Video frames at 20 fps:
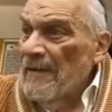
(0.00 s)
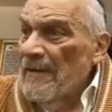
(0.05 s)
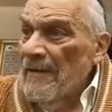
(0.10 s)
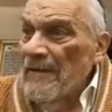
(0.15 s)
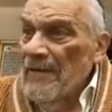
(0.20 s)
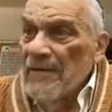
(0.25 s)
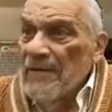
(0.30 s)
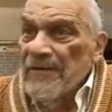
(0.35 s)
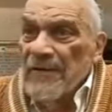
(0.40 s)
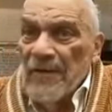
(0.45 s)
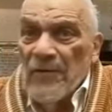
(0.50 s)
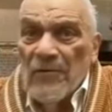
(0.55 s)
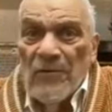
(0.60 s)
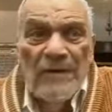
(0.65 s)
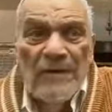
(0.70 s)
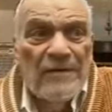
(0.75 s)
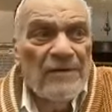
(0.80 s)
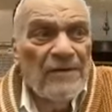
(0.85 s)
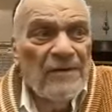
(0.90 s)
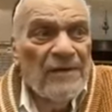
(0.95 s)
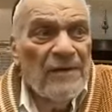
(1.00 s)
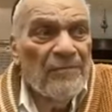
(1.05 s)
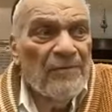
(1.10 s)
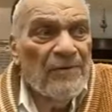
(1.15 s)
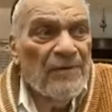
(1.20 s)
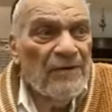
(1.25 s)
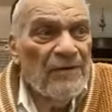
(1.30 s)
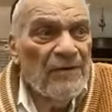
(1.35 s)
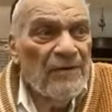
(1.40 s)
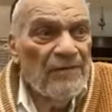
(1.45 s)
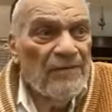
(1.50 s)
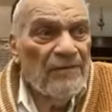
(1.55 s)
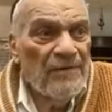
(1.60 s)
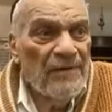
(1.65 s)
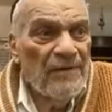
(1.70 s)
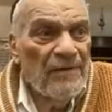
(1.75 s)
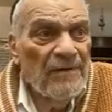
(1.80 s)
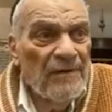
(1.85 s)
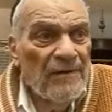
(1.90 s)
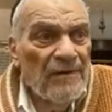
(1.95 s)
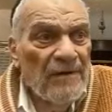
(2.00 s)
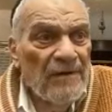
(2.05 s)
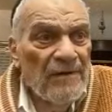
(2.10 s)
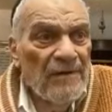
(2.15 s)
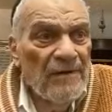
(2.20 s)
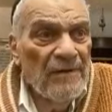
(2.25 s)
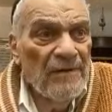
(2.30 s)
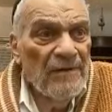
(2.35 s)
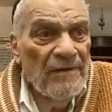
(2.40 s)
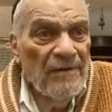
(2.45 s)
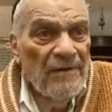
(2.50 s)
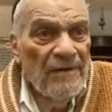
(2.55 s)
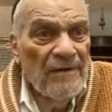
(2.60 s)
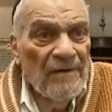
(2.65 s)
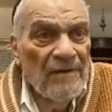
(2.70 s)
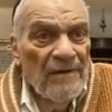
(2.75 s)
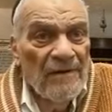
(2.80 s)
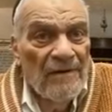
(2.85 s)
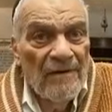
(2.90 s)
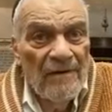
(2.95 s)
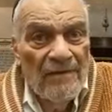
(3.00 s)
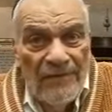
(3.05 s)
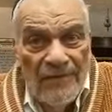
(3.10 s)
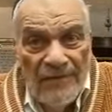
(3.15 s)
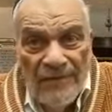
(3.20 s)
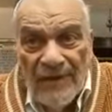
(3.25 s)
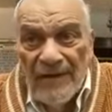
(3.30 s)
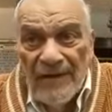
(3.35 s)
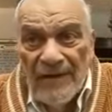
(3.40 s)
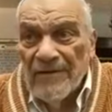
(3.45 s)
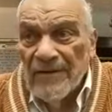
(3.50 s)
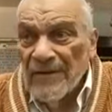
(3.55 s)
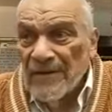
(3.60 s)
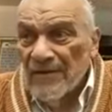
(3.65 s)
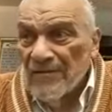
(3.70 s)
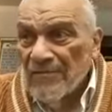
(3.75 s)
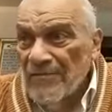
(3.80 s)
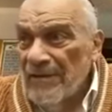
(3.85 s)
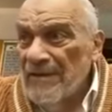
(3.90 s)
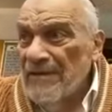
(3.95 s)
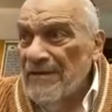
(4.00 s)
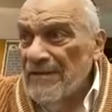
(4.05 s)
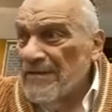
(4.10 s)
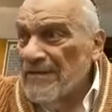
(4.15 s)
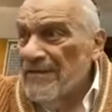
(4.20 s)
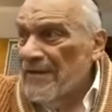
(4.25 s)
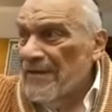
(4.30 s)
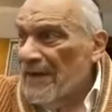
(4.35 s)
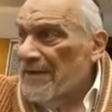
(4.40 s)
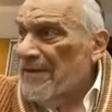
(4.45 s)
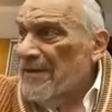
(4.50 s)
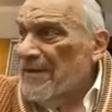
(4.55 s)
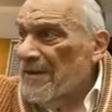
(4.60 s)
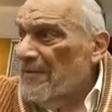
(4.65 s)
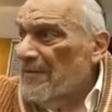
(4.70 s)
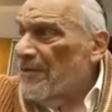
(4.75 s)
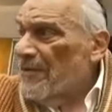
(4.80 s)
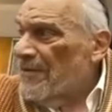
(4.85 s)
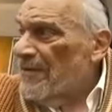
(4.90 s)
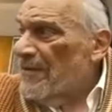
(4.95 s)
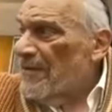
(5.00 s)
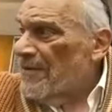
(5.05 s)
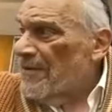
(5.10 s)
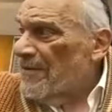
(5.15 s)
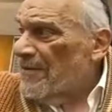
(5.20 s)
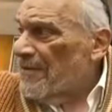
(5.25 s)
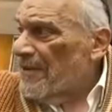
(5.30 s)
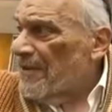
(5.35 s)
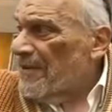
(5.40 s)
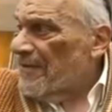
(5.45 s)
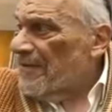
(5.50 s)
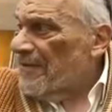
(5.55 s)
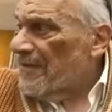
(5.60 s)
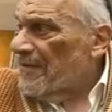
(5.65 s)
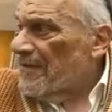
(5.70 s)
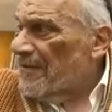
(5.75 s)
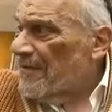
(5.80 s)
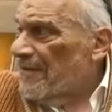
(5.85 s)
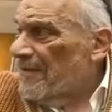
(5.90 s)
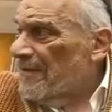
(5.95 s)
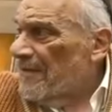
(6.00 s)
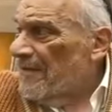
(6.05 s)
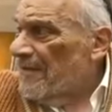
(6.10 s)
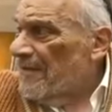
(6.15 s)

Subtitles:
it also wasn't observed for technical reasons that the Gemara discusses.